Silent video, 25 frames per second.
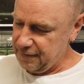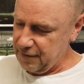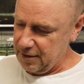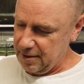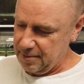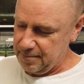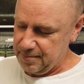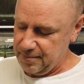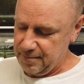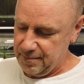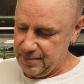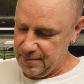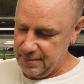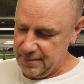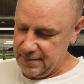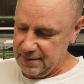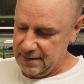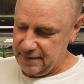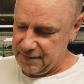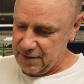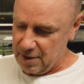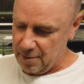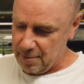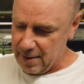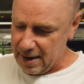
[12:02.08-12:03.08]
if
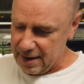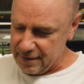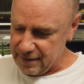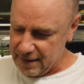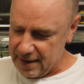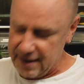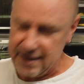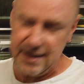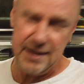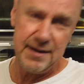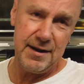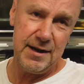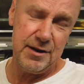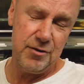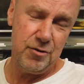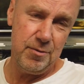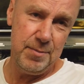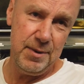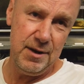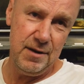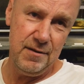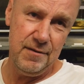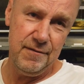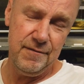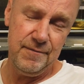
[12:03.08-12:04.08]
you run that in under a
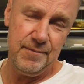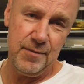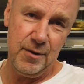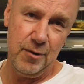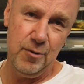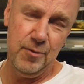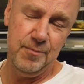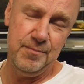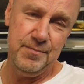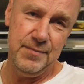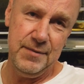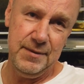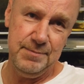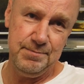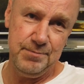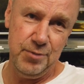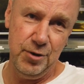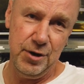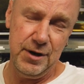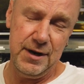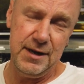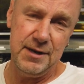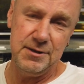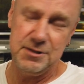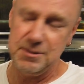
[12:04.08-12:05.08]
bit of, or
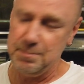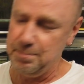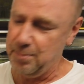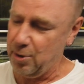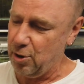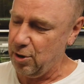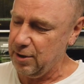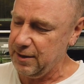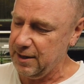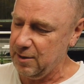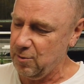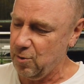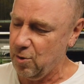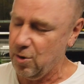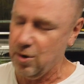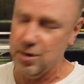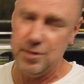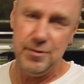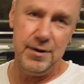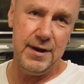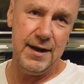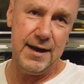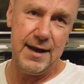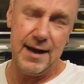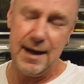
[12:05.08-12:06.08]
put it in some boiling
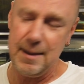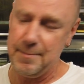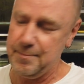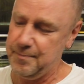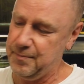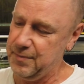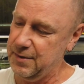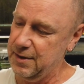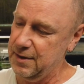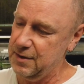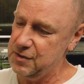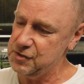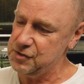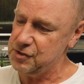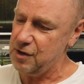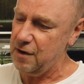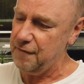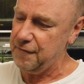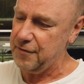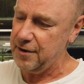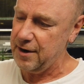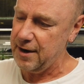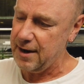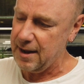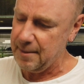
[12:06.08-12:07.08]
water in a cup,
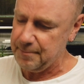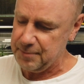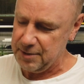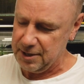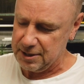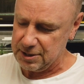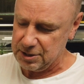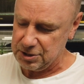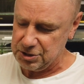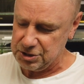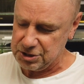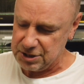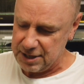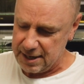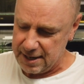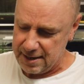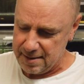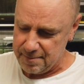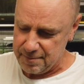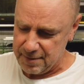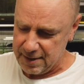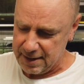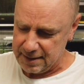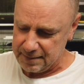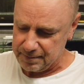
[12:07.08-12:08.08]
soften it up, you can
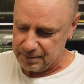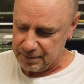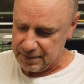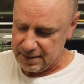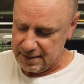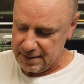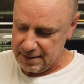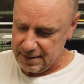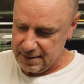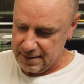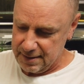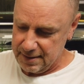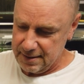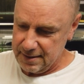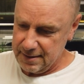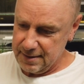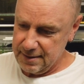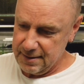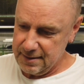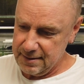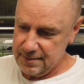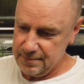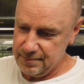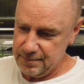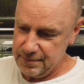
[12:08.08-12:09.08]
jam that
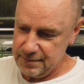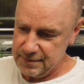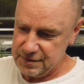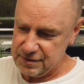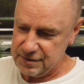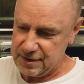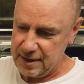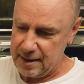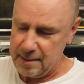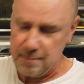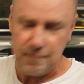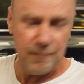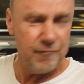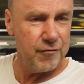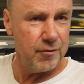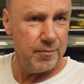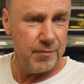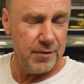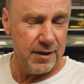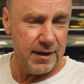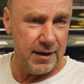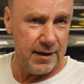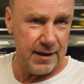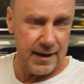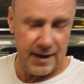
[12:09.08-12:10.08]
stem
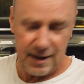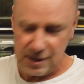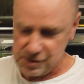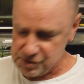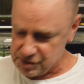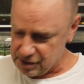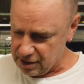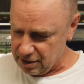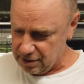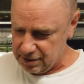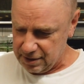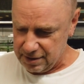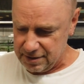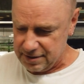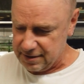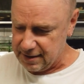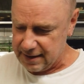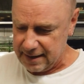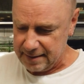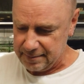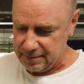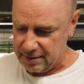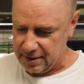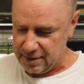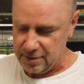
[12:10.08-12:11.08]
from the airstone into
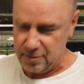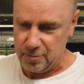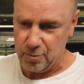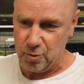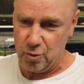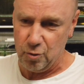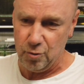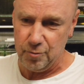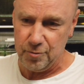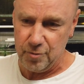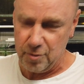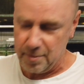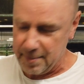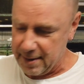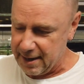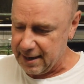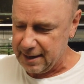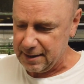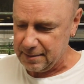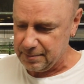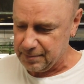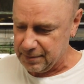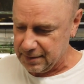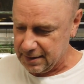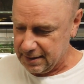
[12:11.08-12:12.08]
that, and it will
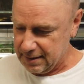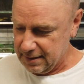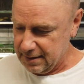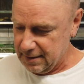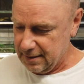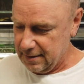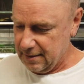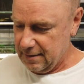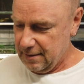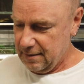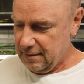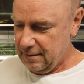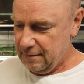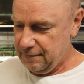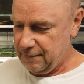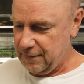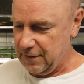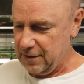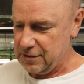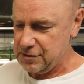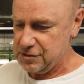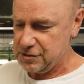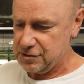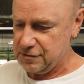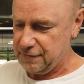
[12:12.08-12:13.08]
remain
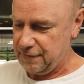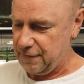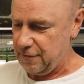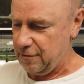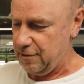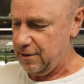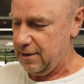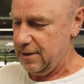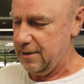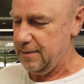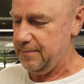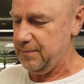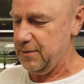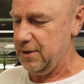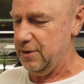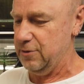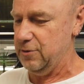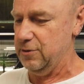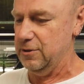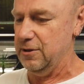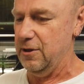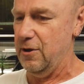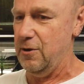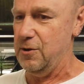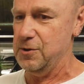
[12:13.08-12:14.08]
fixed for a
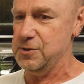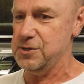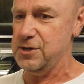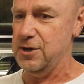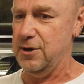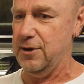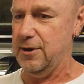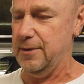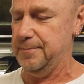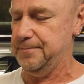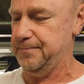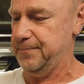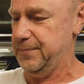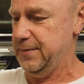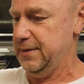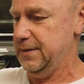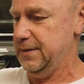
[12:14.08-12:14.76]
good long time.